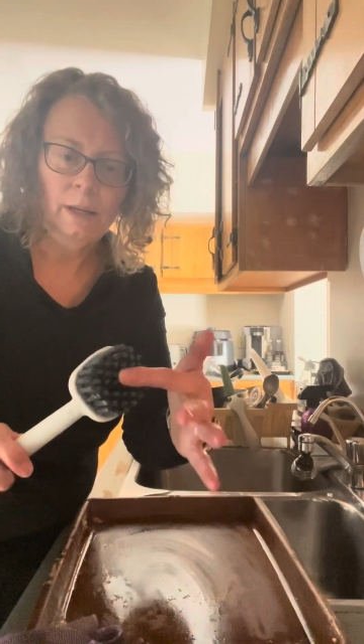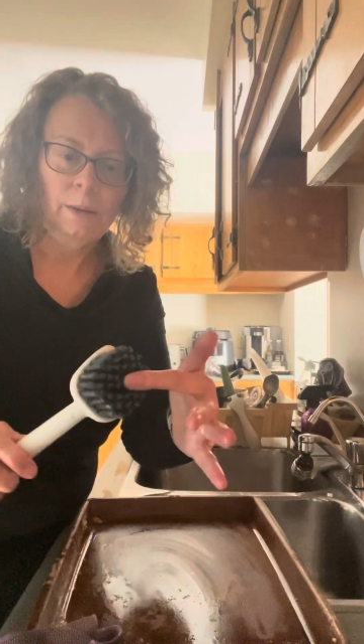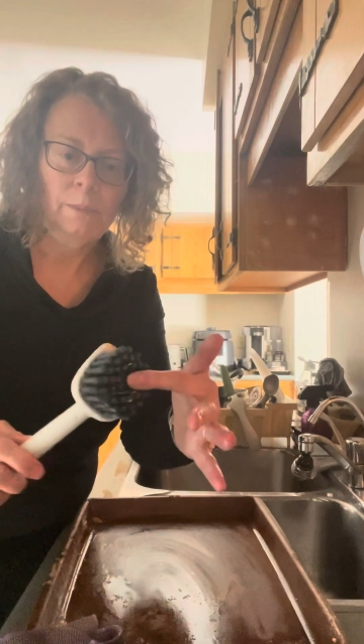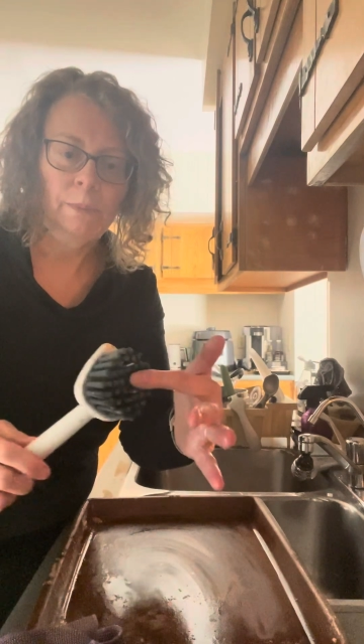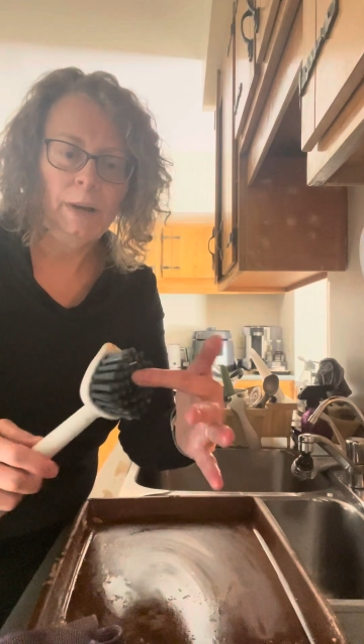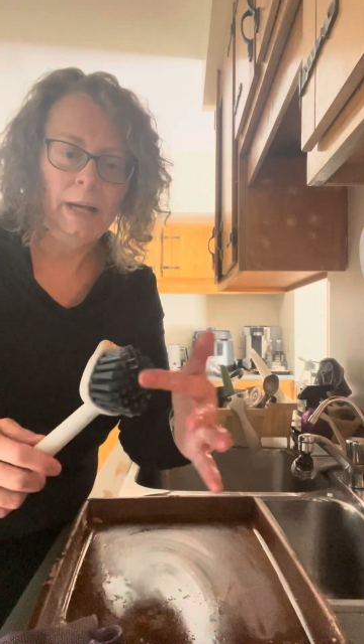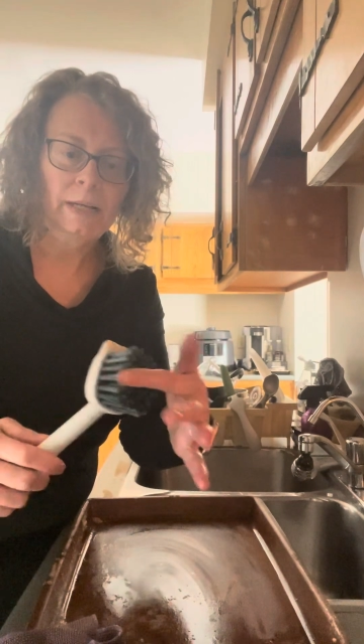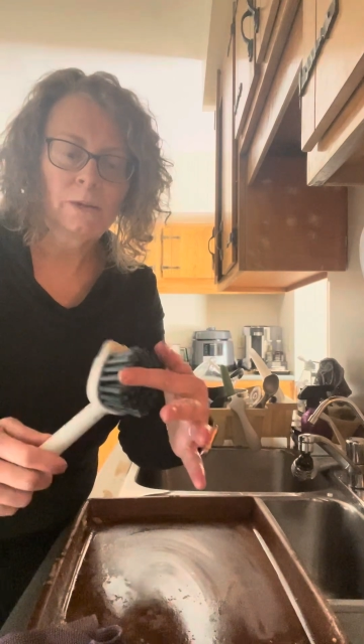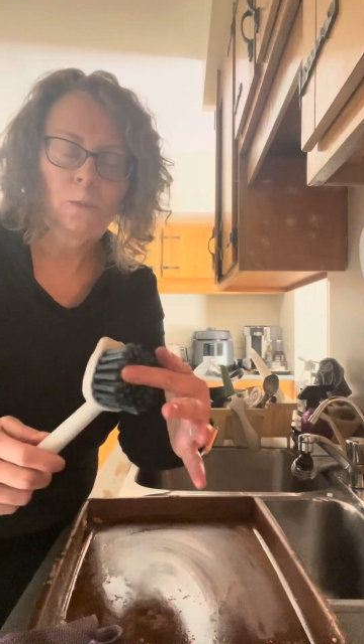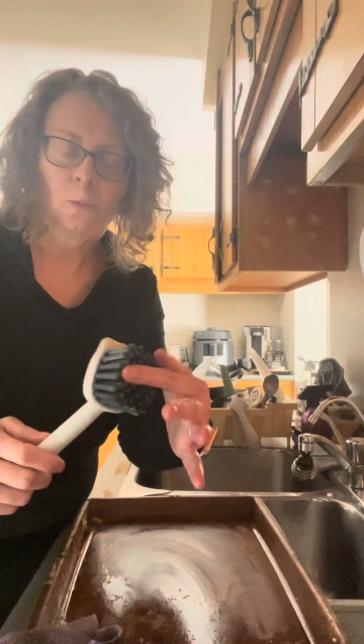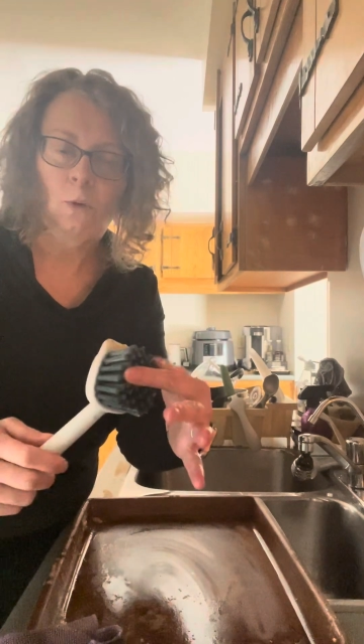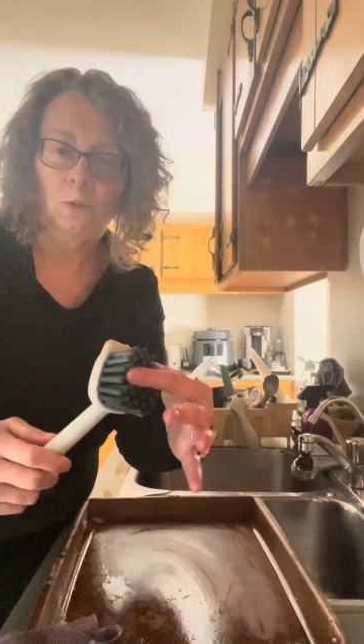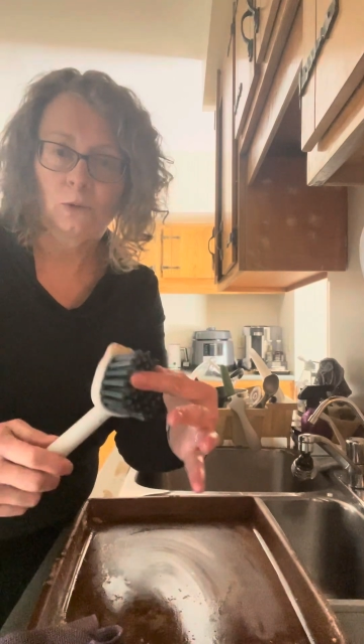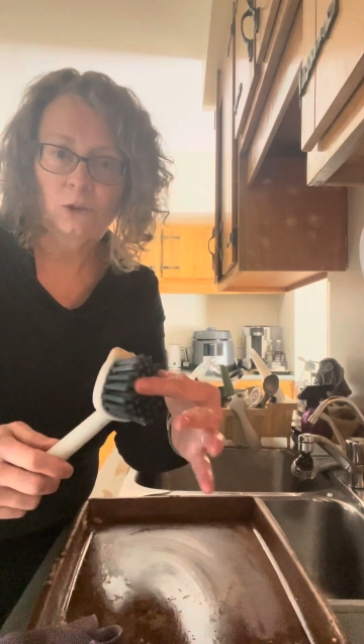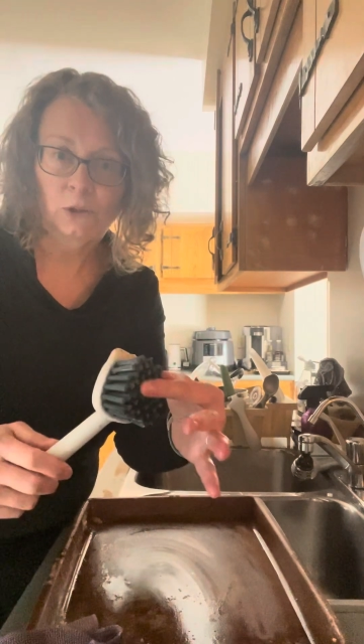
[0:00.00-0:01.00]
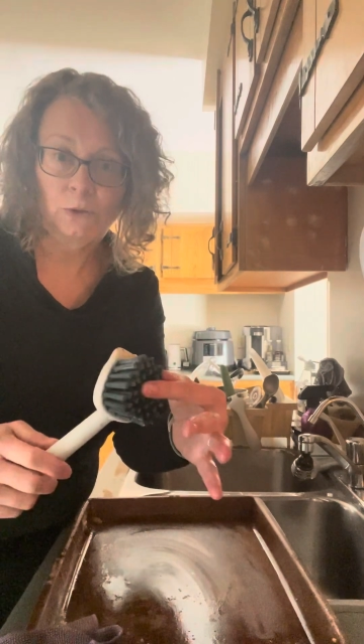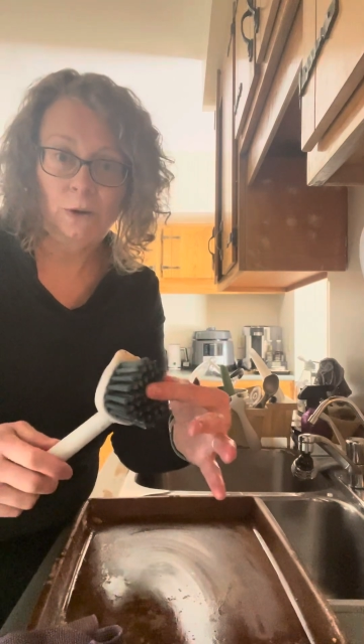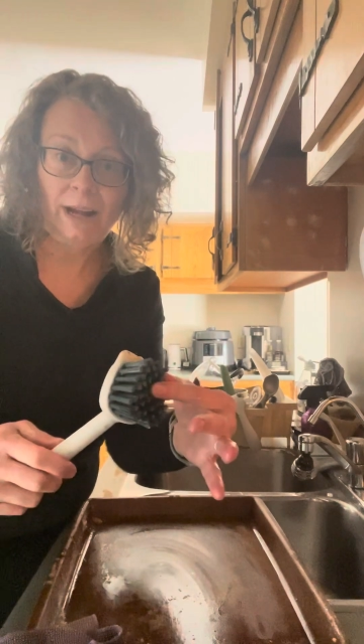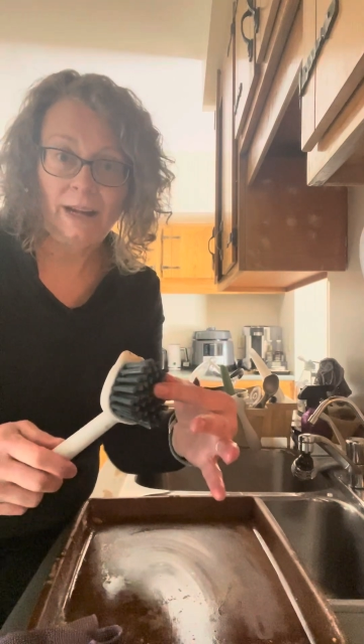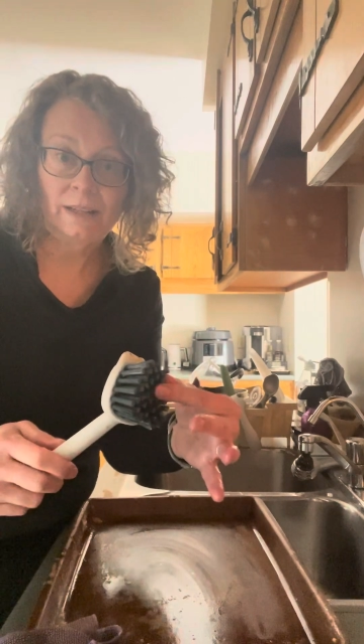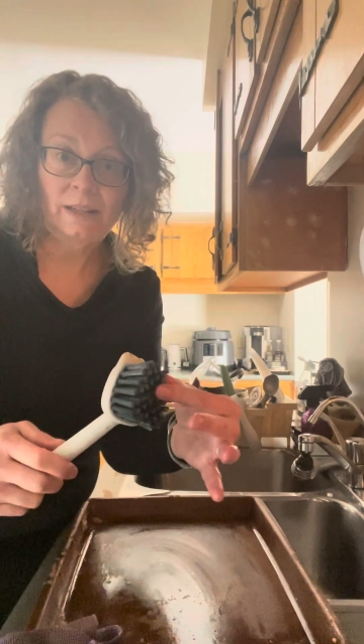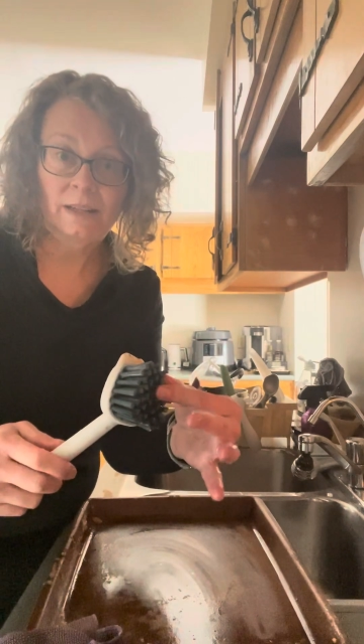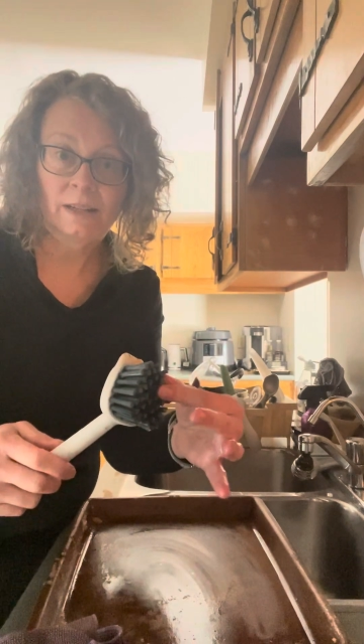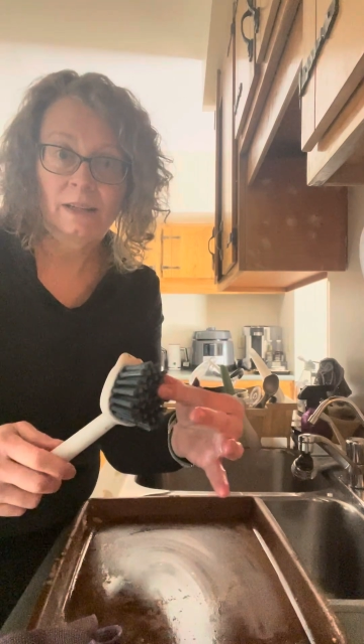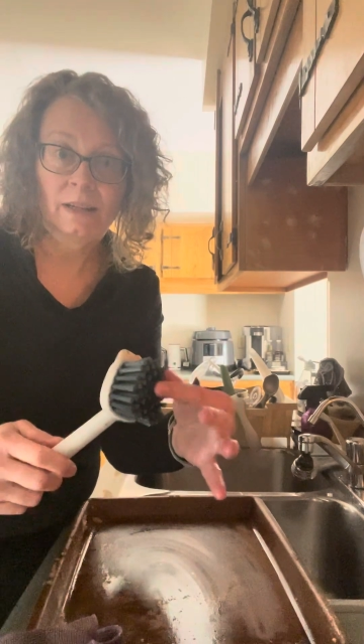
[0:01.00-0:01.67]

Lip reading: but won't scratch,